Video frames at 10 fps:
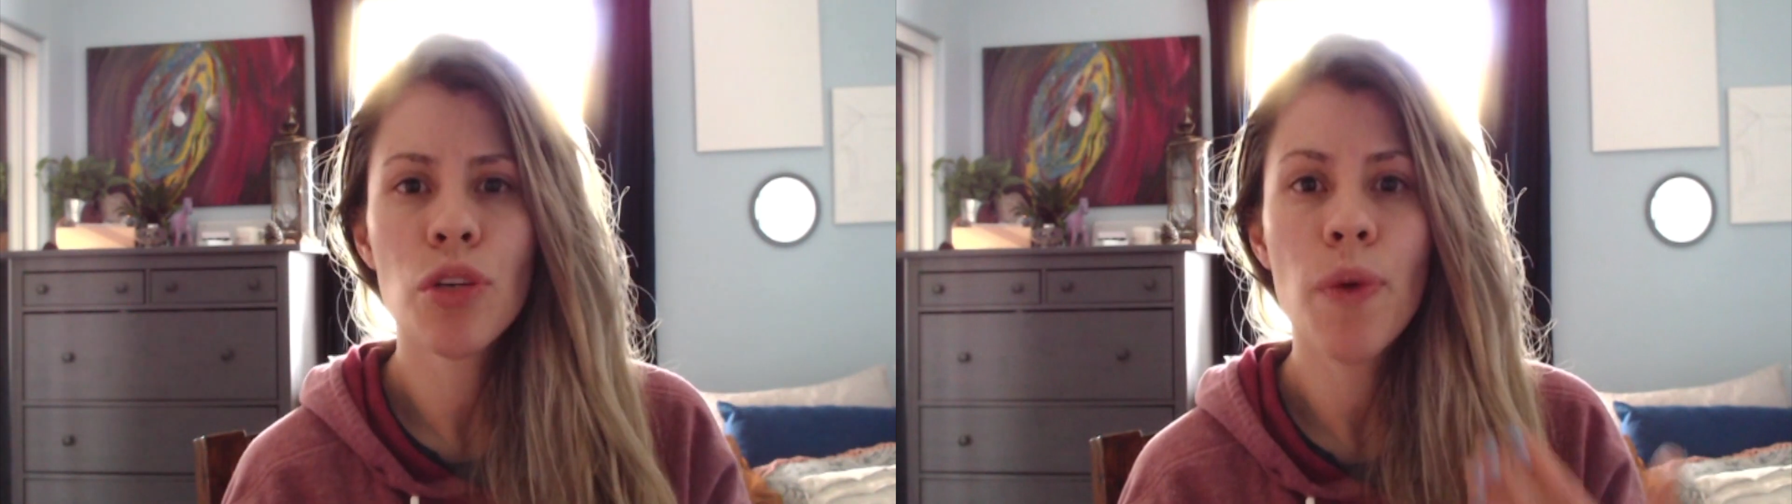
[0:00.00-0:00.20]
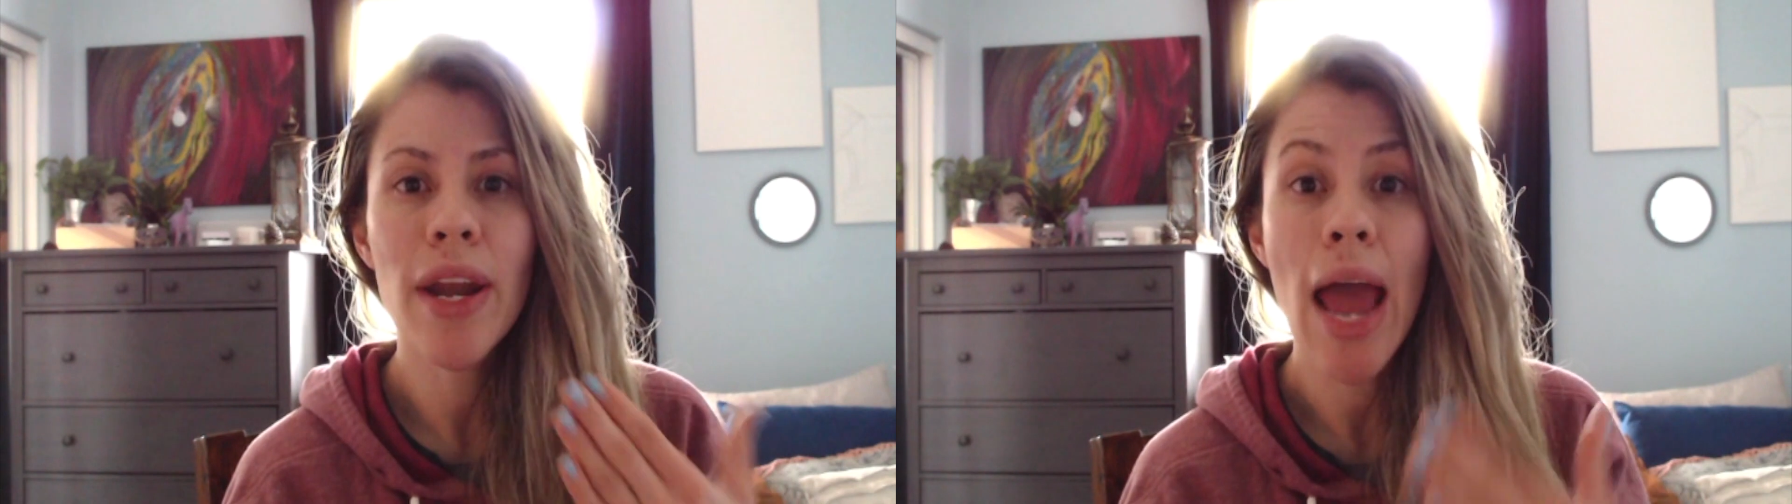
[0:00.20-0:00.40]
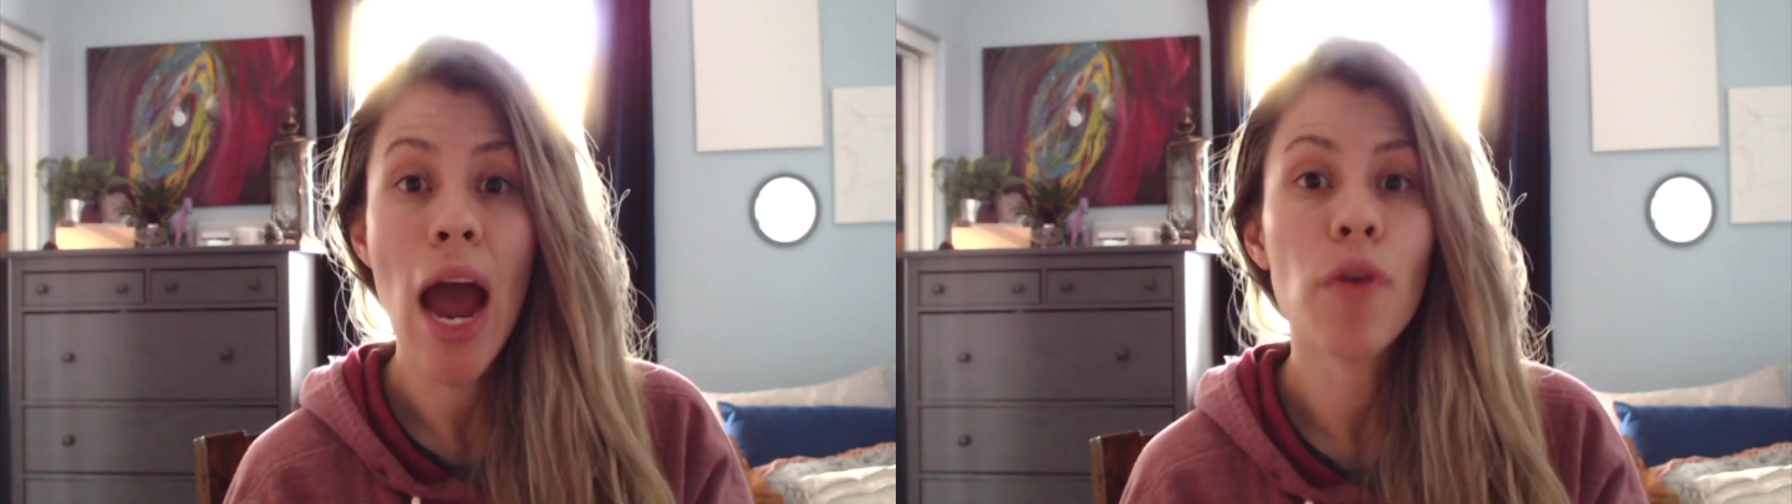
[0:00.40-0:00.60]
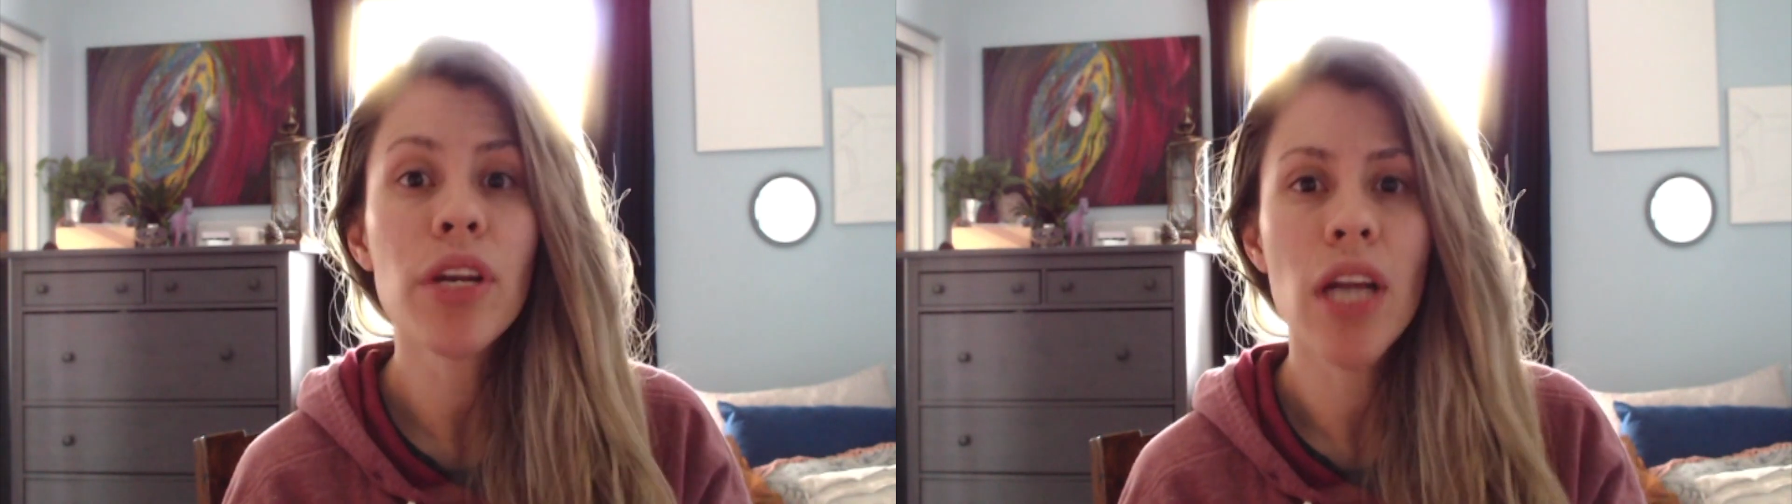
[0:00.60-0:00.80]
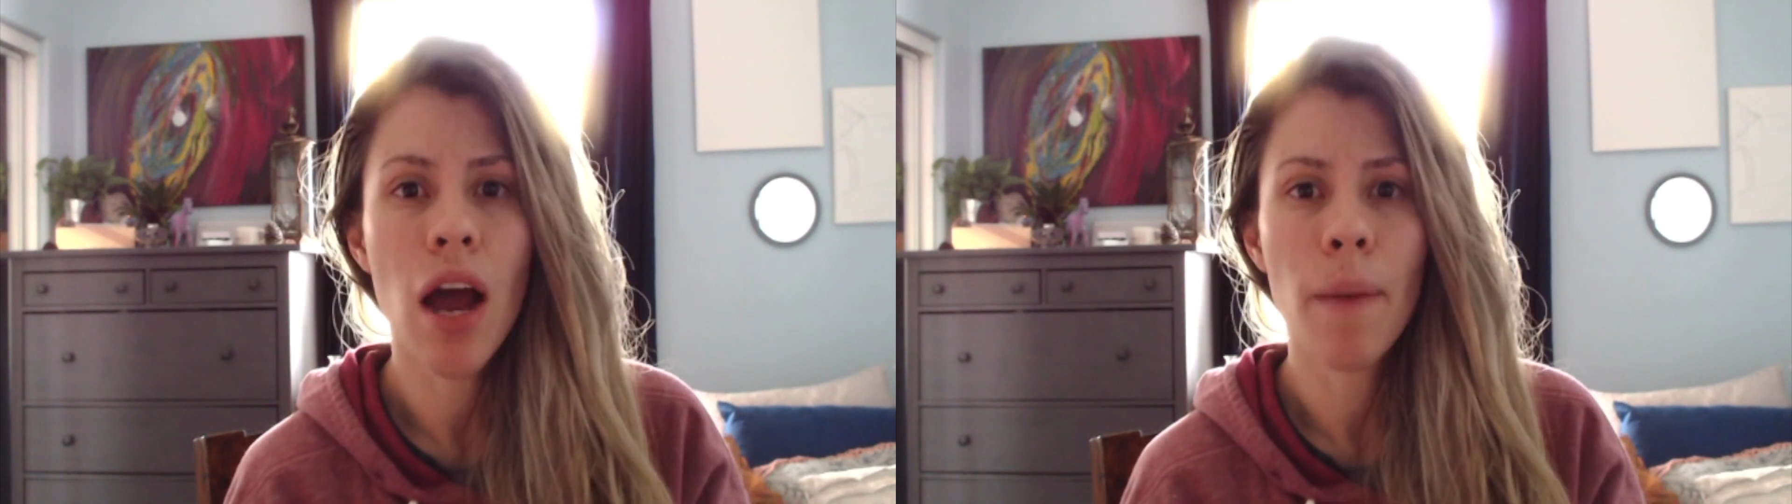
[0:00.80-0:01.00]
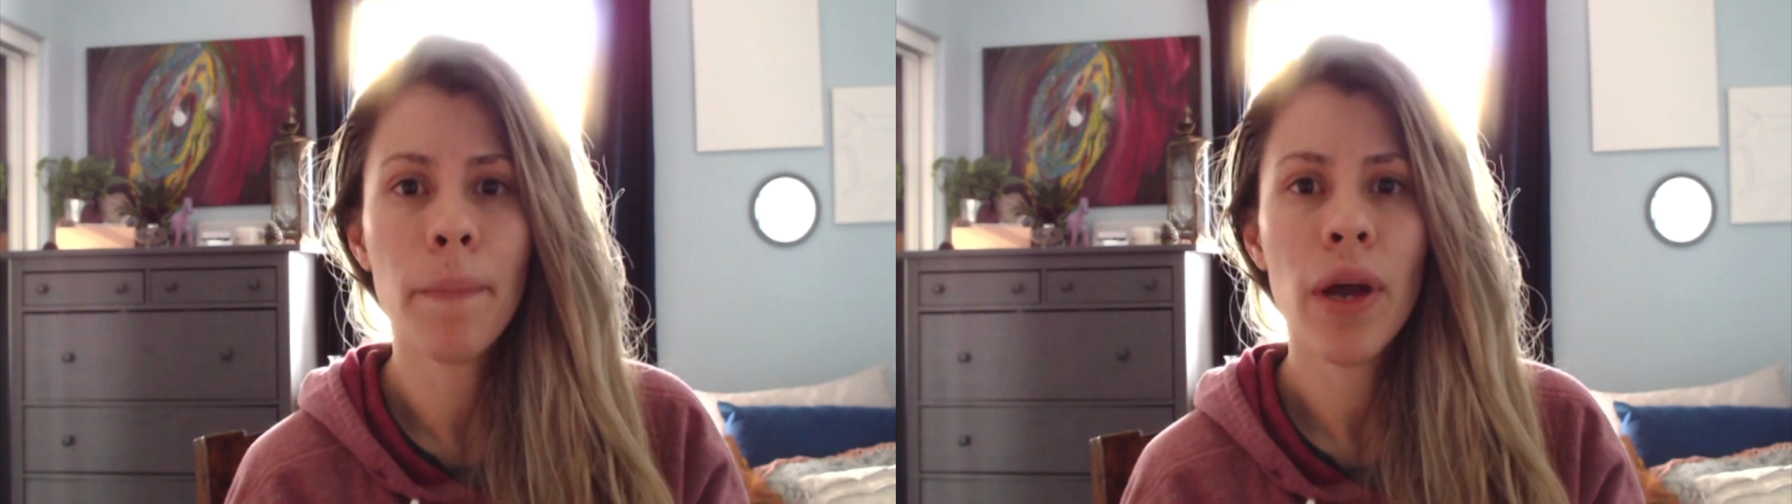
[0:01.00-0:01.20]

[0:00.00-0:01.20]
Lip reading: to an outcome